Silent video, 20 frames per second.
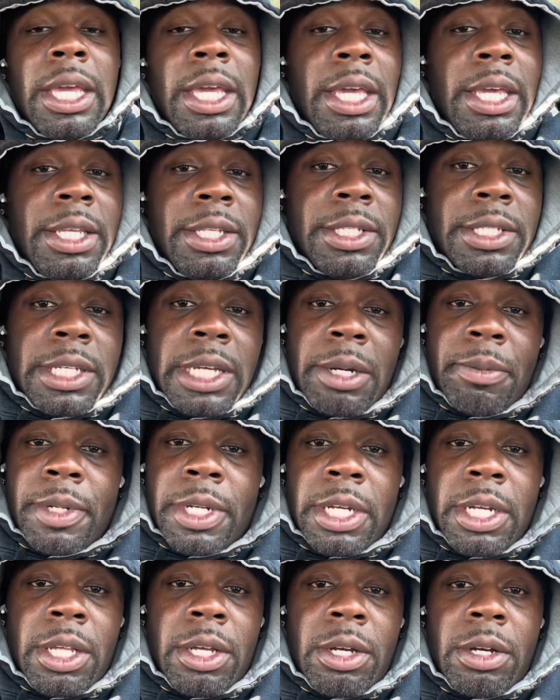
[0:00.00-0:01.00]
He's coming
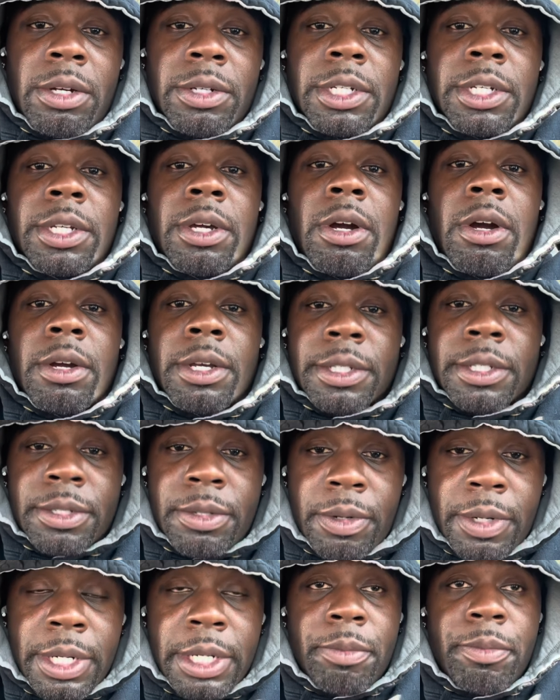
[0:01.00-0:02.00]
along. The dog is
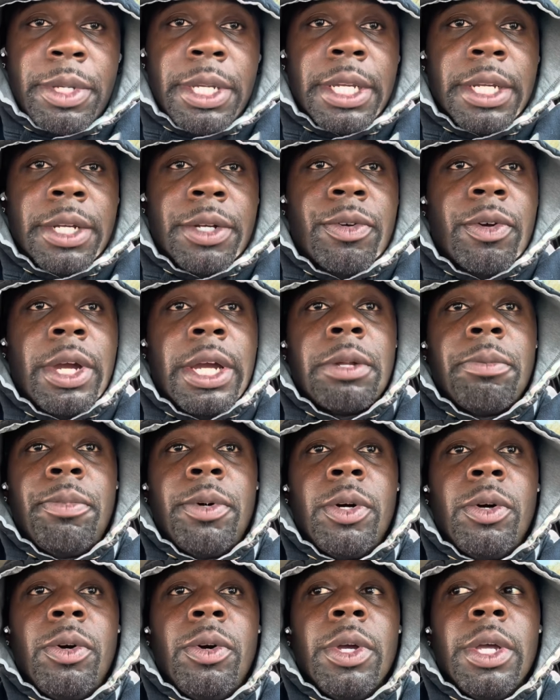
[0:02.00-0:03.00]
going to be
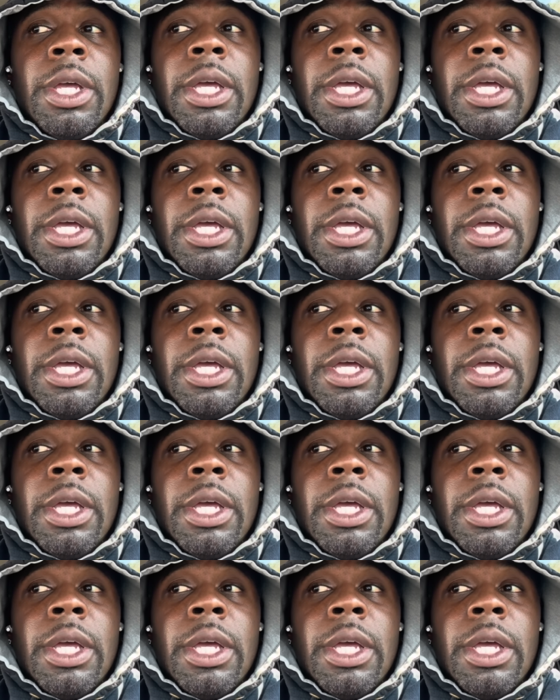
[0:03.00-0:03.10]
incredible.